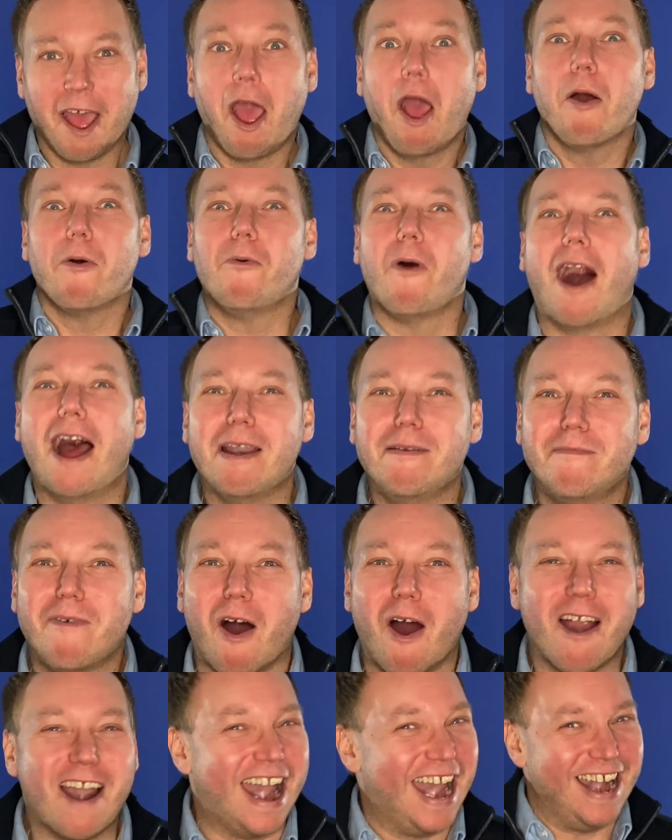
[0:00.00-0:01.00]
One
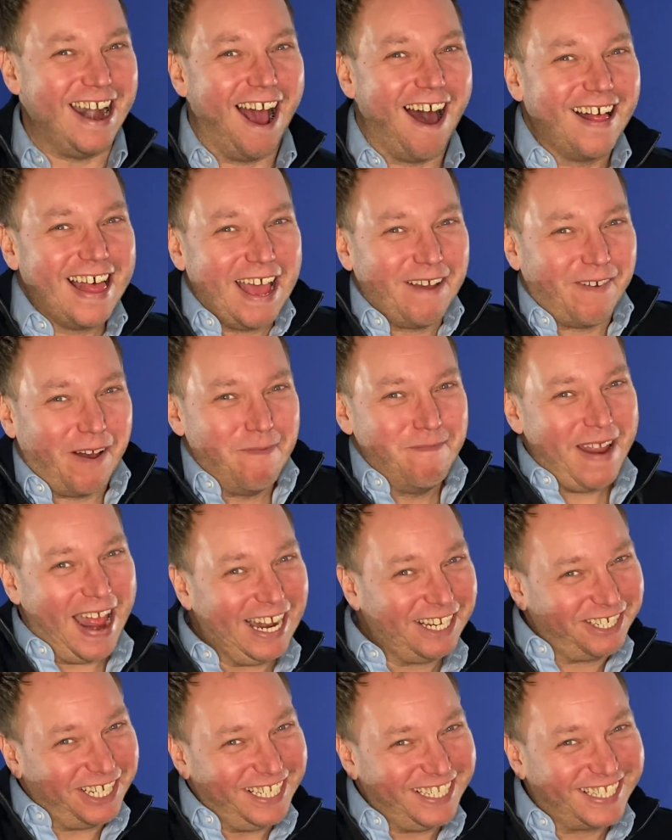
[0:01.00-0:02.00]
more and I'll have a
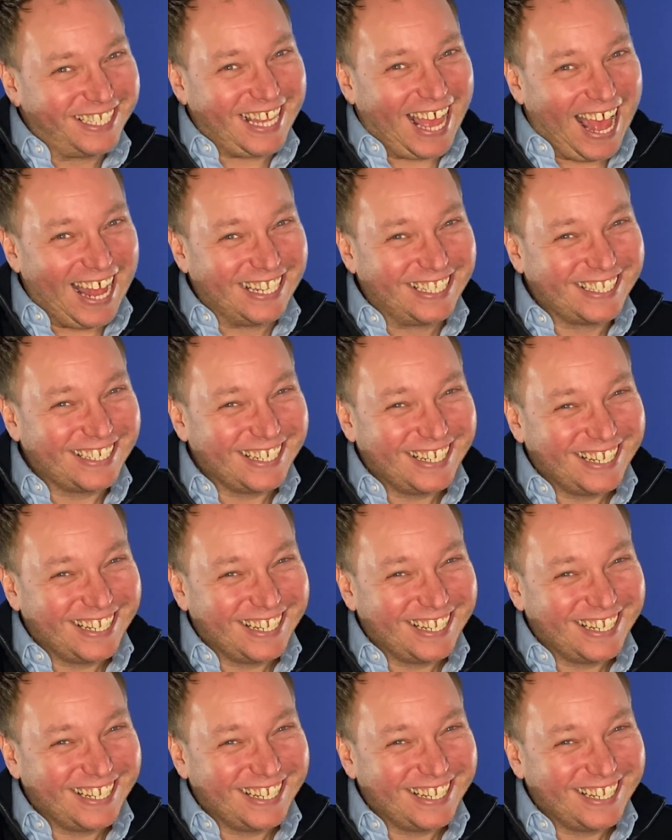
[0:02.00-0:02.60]
matching set.